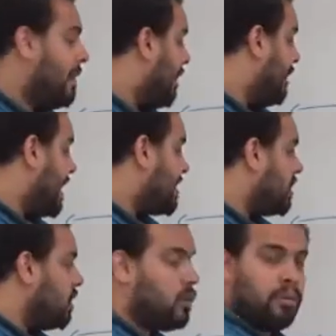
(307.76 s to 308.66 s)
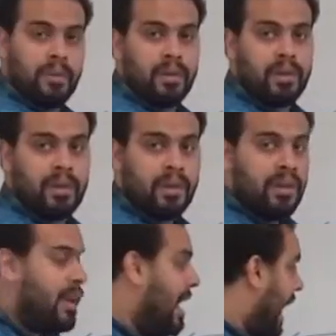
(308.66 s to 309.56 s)
the slope.
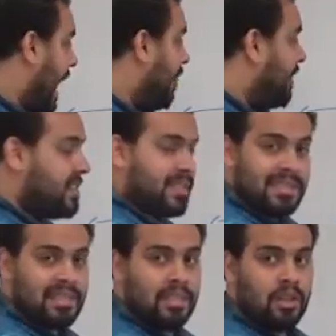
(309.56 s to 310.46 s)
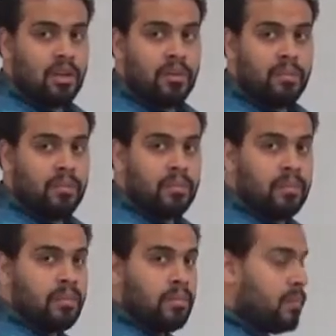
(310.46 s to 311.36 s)
And this
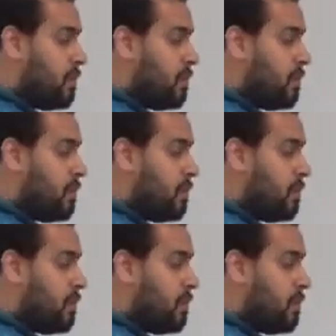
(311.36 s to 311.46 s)
slope